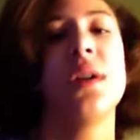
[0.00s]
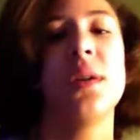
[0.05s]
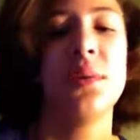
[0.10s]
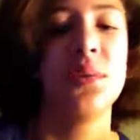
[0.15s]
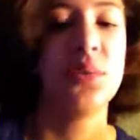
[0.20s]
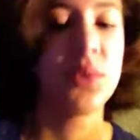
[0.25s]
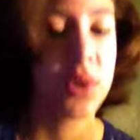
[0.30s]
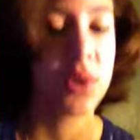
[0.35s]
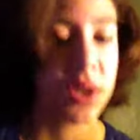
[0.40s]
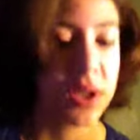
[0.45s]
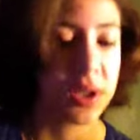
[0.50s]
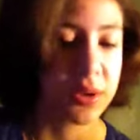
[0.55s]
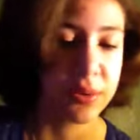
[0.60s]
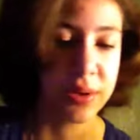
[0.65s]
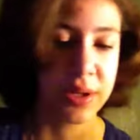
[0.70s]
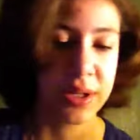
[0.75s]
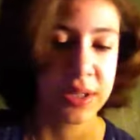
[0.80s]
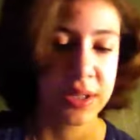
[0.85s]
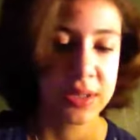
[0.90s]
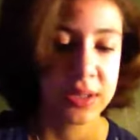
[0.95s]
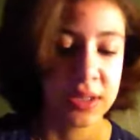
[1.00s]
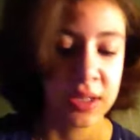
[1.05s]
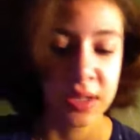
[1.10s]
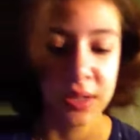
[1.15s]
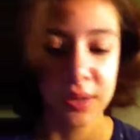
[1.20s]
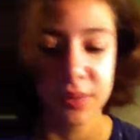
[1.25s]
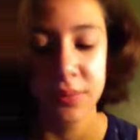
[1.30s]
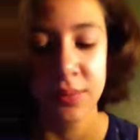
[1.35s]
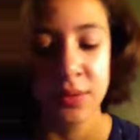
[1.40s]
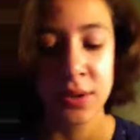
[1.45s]
If you could hear what I said,
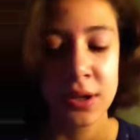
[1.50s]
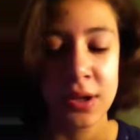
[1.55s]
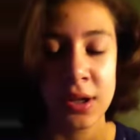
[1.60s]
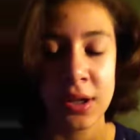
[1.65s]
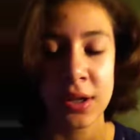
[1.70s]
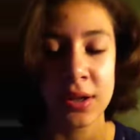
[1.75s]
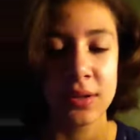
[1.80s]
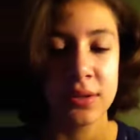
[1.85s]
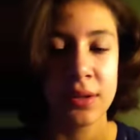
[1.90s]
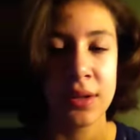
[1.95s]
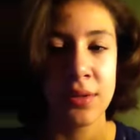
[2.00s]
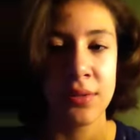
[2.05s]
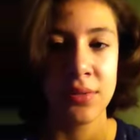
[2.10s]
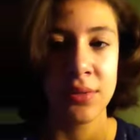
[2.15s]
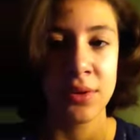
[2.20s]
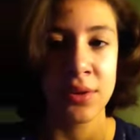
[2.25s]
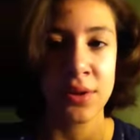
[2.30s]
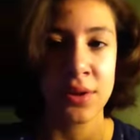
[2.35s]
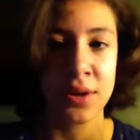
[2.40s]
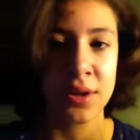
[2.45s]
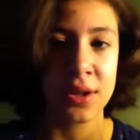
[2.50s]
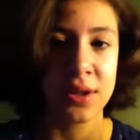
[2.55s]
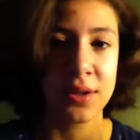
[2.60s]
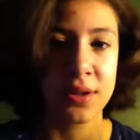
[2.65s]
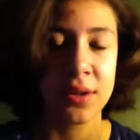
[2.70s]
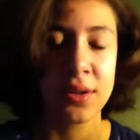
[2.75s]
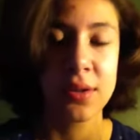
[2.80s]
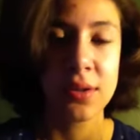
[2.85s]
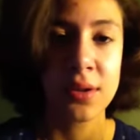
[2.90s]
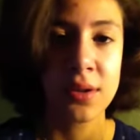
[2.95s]
good. If you could,
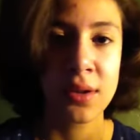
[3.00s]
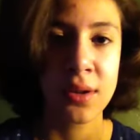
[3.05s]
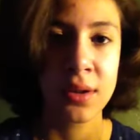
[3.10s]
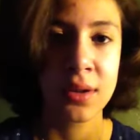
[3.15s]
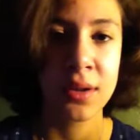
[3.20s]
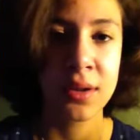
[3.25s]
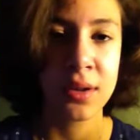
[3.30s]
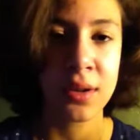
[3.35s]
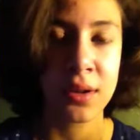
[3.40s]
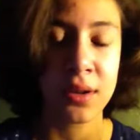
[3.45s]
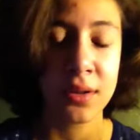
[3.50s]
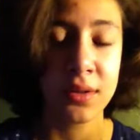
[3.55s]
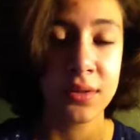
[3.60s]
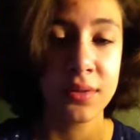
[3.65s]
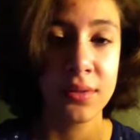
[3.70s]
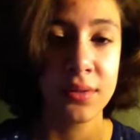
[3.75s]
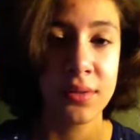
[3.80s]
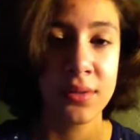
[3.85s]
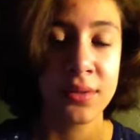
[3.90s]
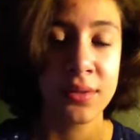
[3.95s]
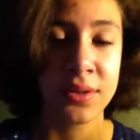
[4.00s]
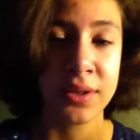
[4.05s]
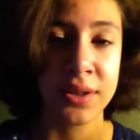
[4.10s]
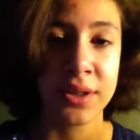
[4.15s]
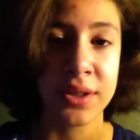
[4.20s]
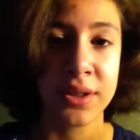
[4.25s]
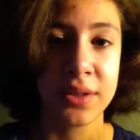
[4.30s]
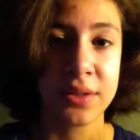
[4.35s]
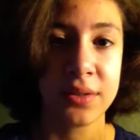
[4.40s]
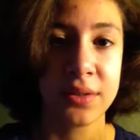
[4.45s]
good for
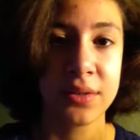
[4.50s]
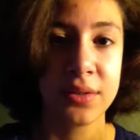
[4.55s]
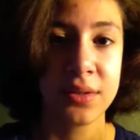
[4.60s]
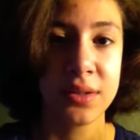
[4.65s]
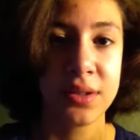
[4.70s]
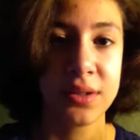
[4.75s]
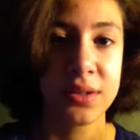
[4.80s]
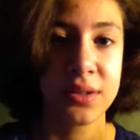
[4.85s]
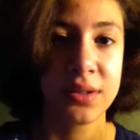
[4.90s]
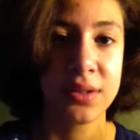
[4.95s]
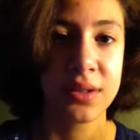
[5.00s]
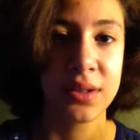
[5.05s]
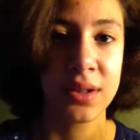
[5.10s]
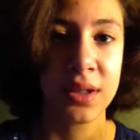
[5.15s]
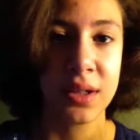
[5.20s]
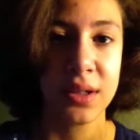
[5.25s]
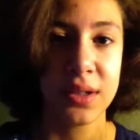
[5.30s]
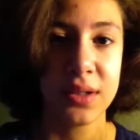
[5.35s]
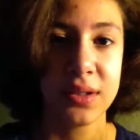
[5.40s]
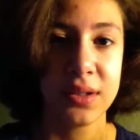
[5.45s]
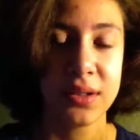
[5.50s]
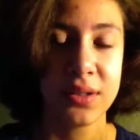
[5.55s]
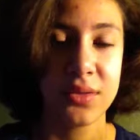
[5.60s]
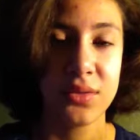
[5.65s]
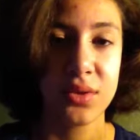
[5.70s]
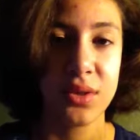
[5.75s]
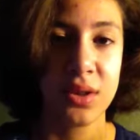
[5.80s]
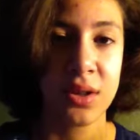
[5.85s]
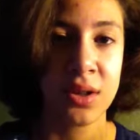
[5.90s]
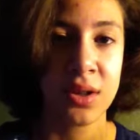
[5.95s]
you.
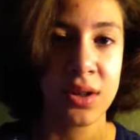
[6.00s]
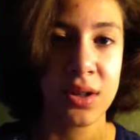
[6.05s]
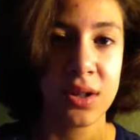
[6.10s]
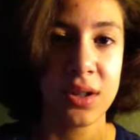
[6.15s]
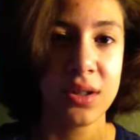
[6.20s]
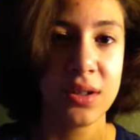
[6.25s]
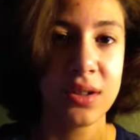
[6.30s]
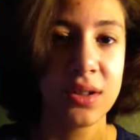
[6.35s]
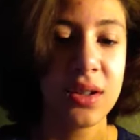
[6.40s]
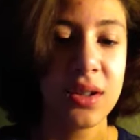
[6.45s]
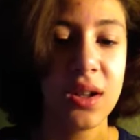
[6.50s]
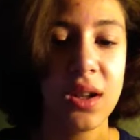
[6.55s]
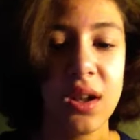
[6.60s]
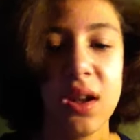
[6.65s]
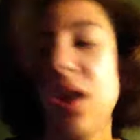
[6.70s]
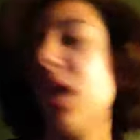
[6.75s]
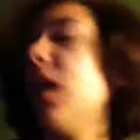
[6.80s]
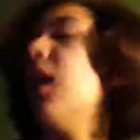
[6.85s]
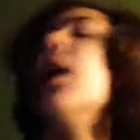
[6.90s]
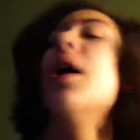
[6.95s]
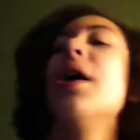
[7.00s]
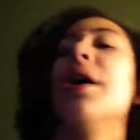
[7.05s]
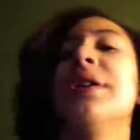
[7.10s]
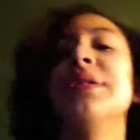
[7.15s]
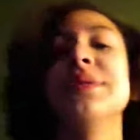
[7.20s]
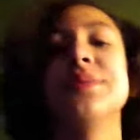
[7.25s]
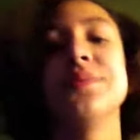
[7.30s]
Odd. I